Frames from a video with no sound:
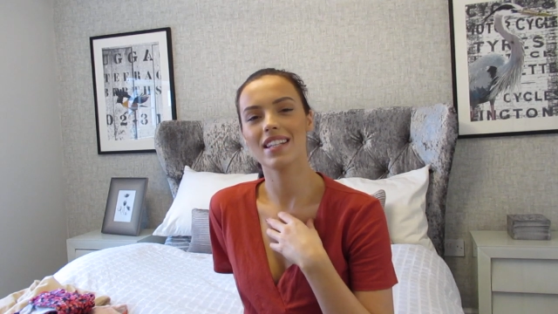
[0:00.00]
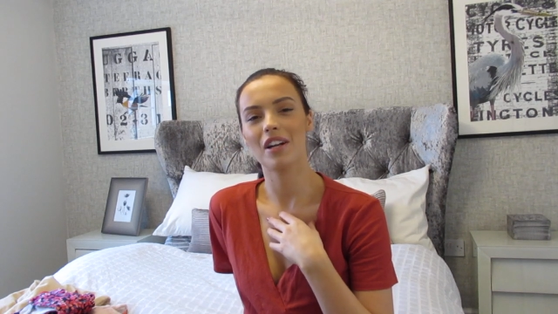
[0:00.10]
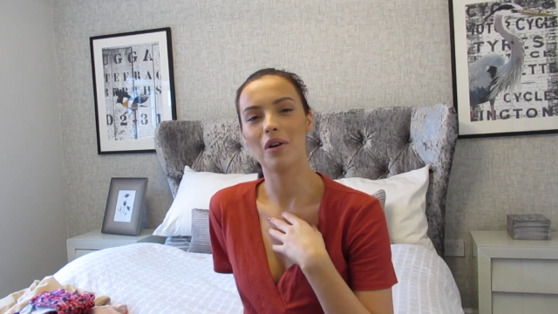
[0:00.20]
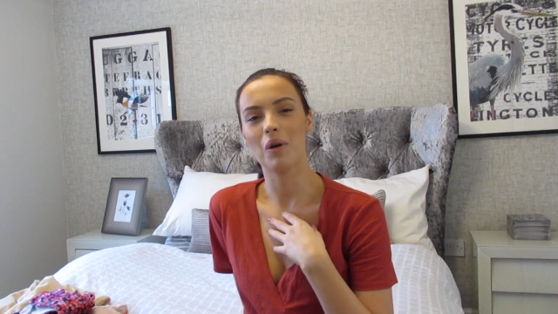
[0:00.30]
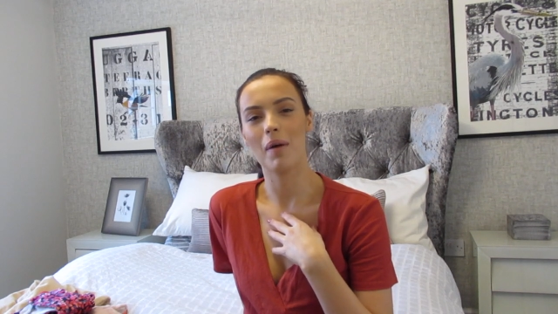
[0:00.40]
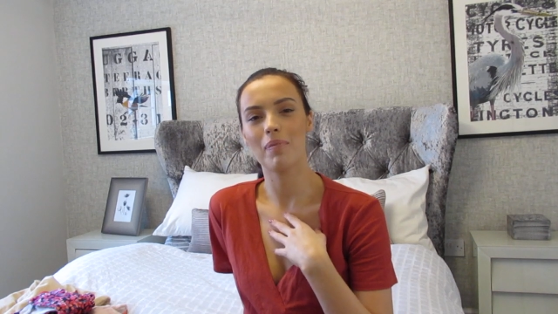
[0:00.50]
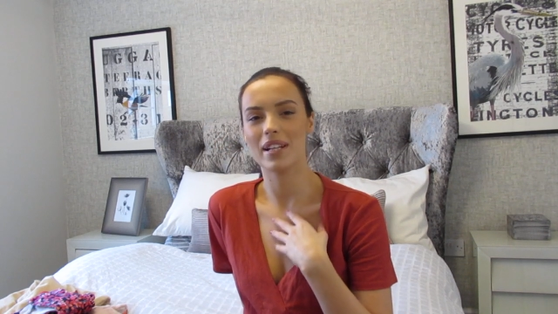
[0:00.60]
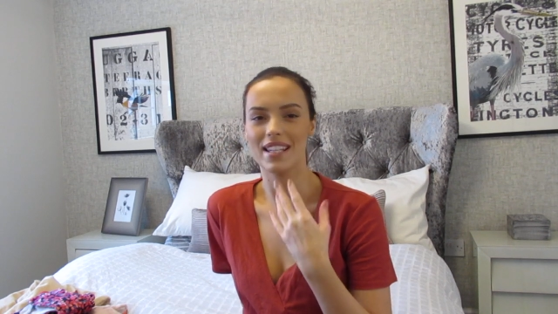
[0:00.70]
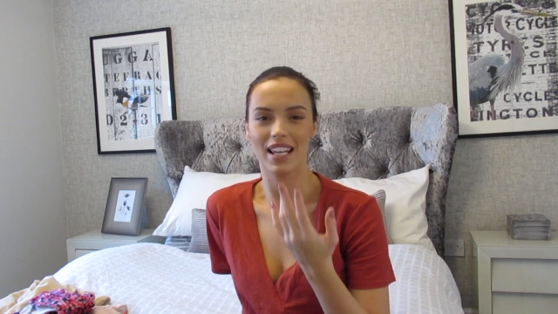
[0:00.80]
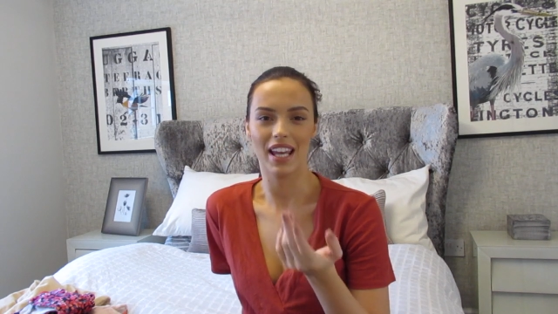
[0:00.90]
you know, quite
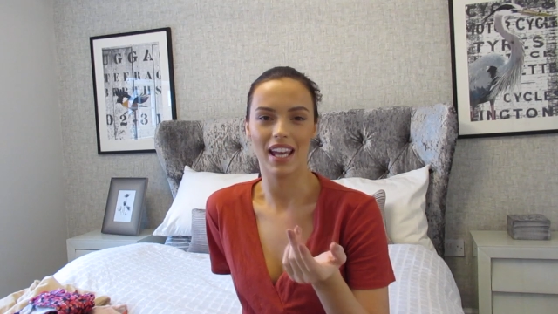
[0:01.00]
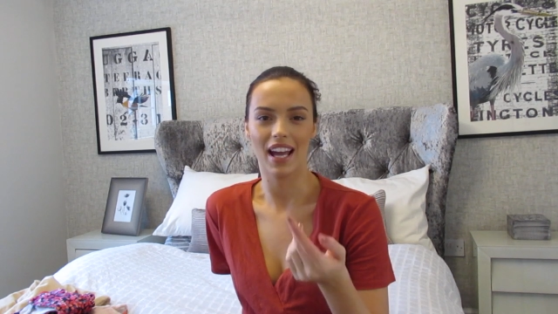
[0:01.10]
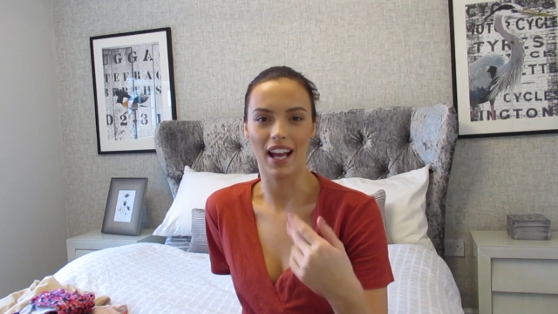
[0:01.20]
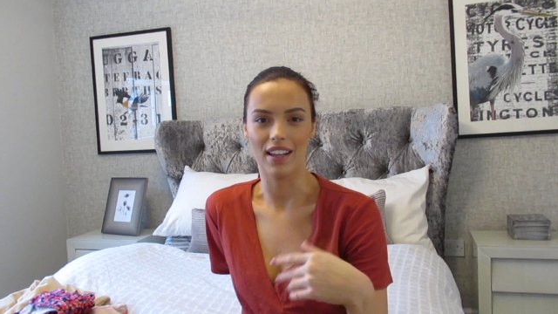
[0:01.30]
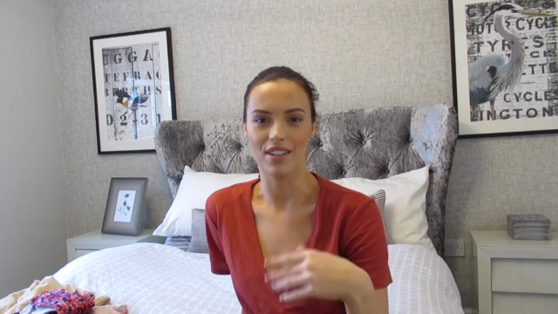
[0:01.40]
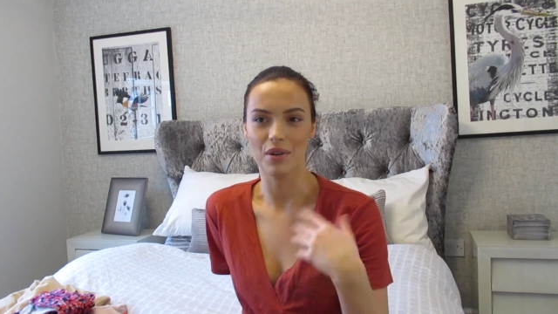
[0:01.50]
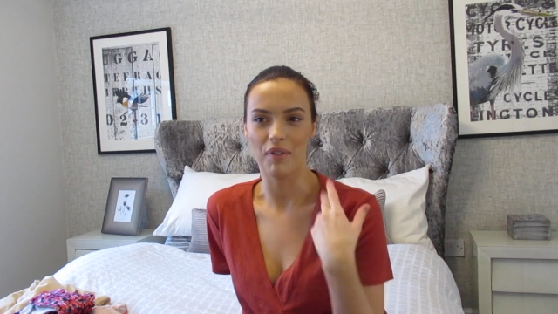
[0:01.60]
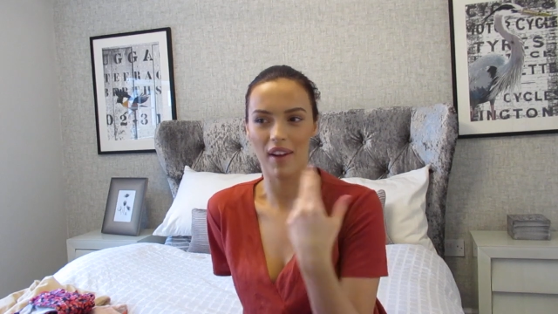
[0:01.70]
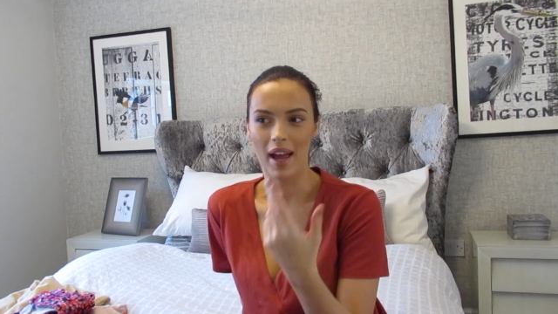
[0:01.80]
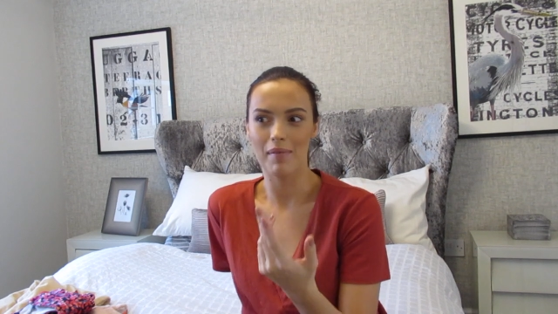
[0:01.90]
pretty, and so
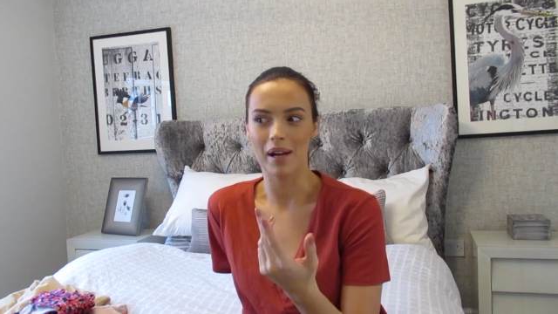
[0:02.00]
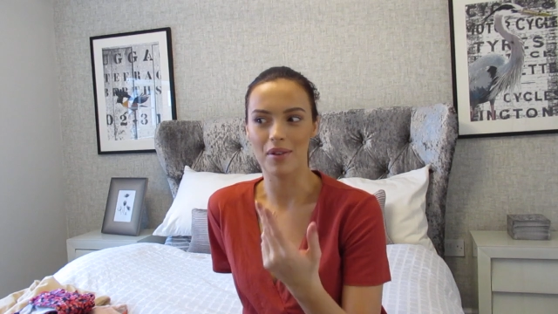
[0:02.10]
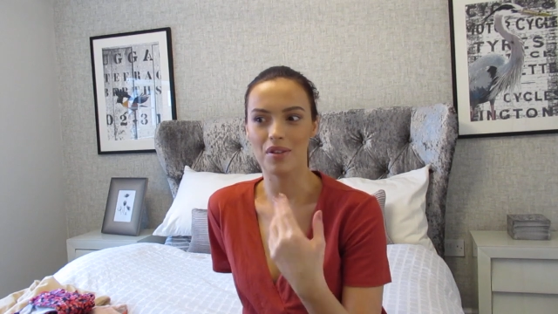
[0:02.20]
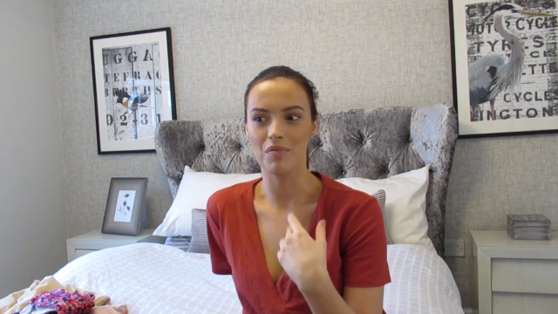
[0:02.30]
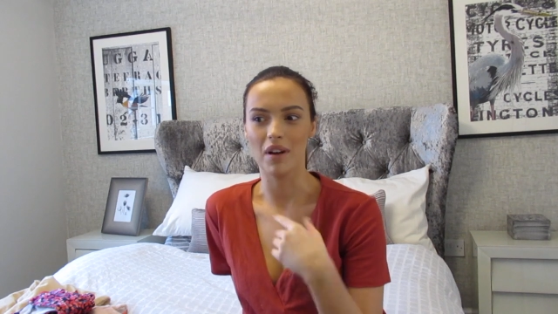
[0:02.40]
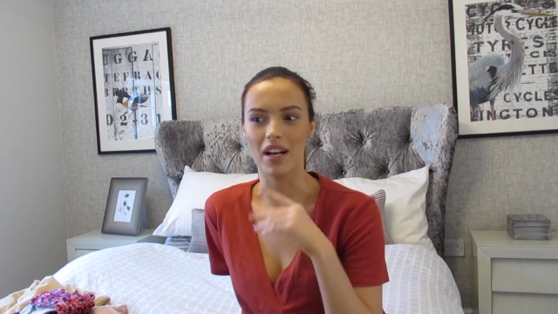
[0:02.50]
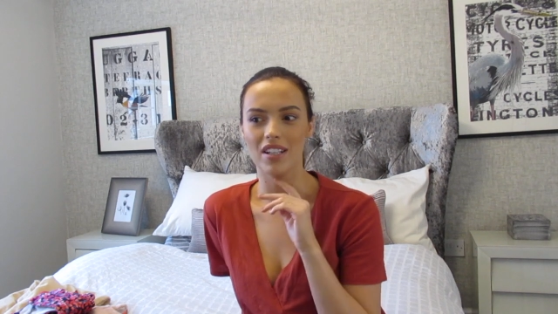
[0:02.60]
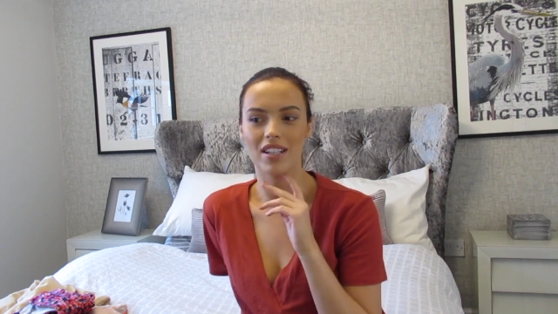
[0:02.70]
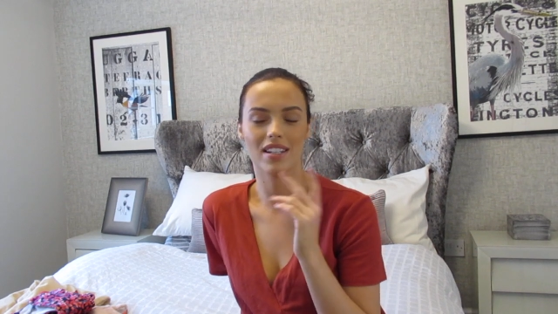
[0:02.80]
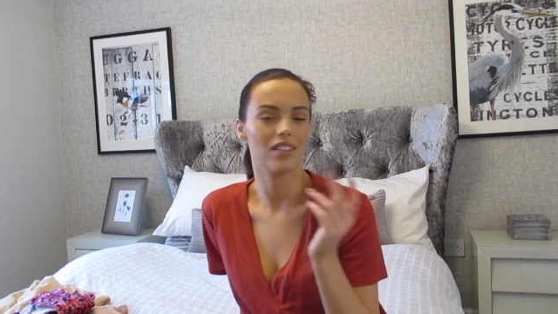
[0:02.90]
if I am out
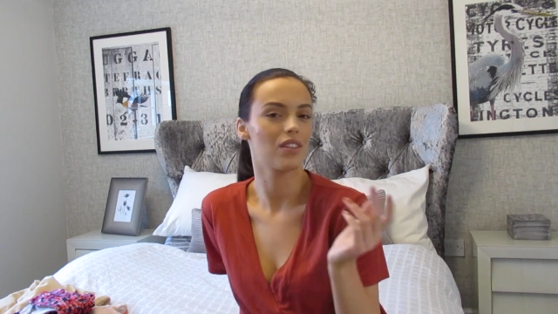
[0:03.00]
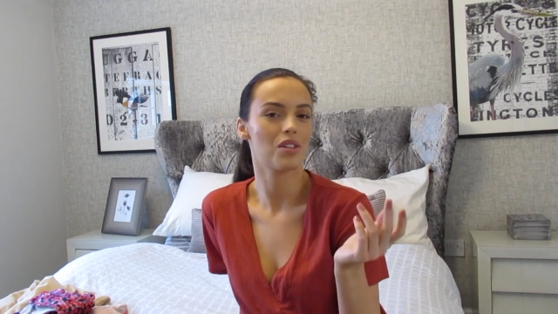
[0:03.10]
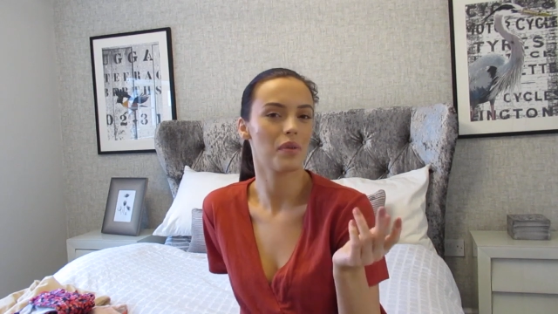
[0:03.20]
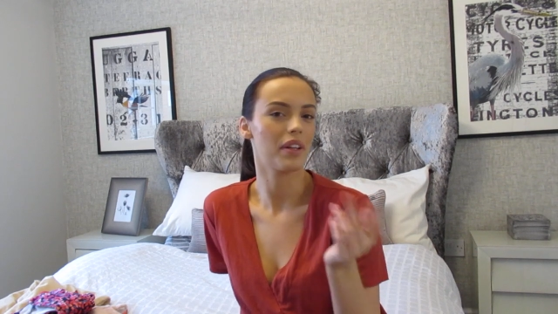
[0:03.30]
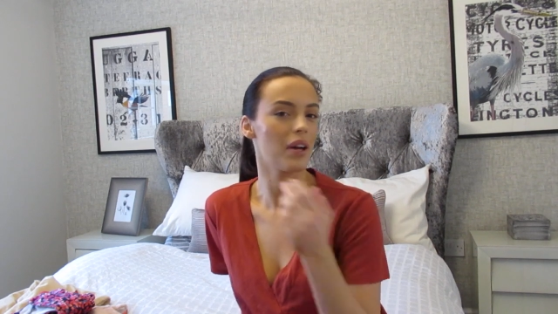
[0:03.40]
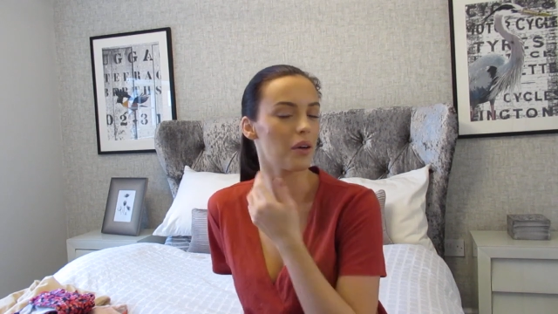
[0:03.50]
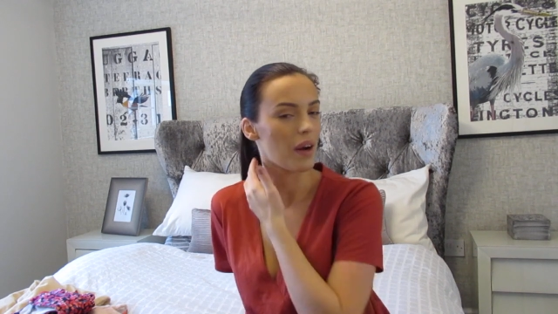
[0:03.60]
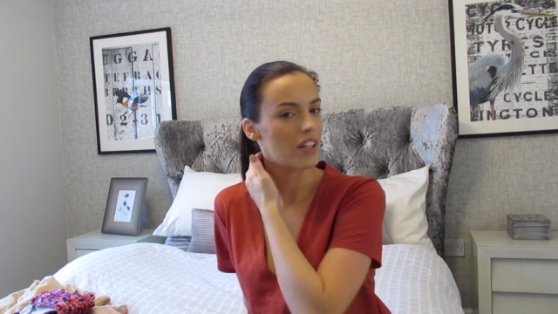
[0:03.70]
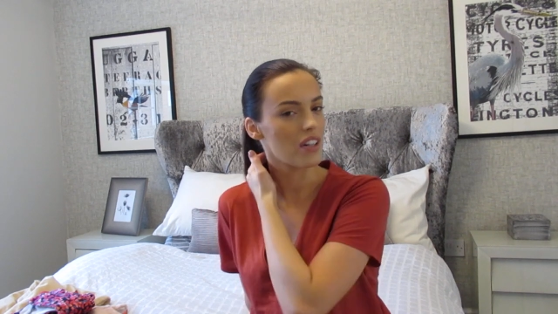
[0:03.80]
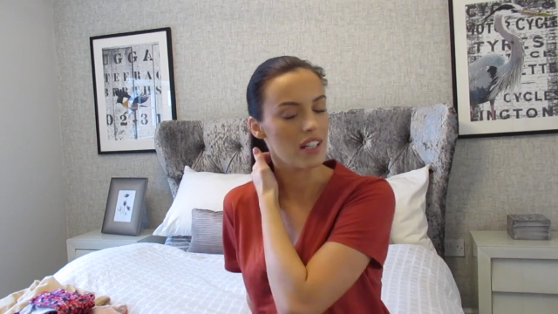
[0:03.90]
somewhere, she still looks, you know,
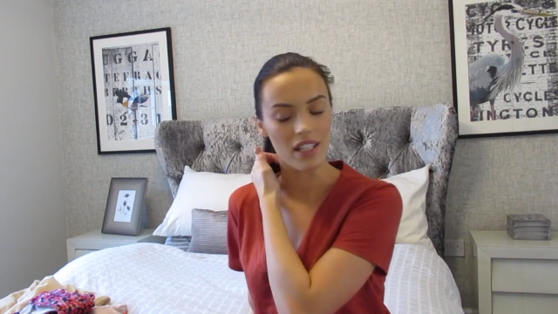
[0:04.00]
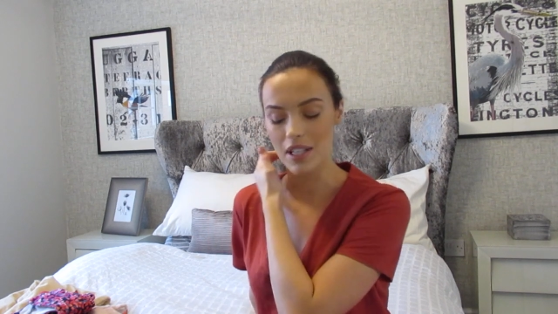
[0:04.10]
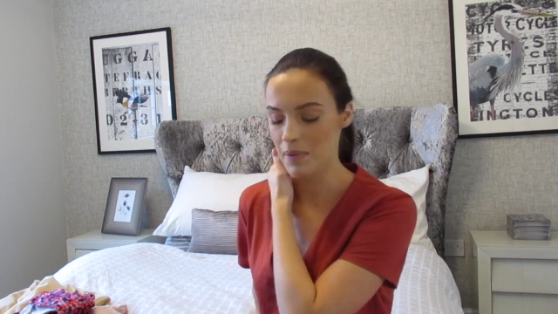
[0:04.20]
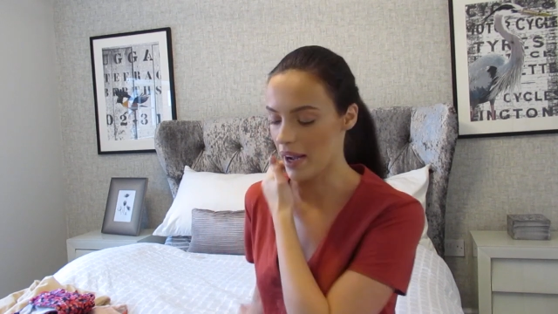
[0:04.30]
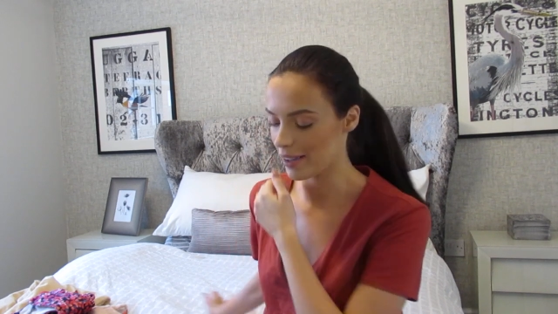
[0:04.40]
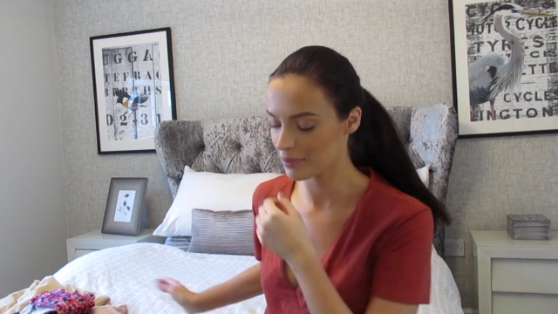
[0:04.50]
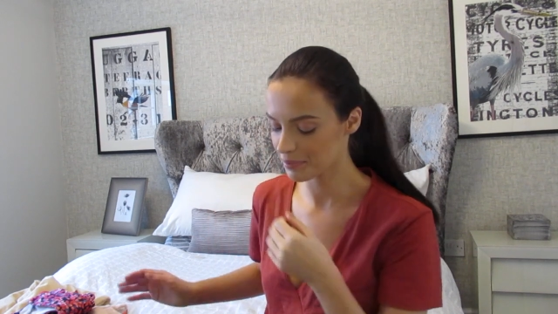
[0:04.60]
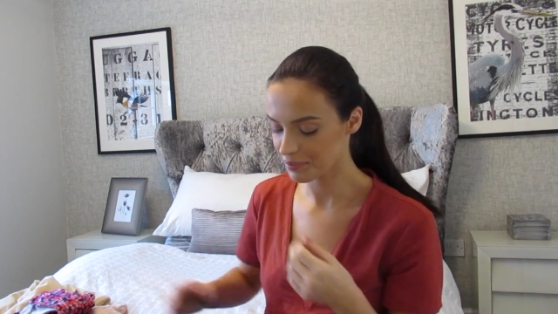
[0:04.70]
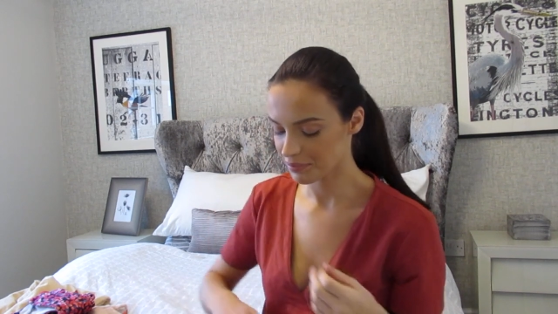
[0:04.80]
quite trendy as well.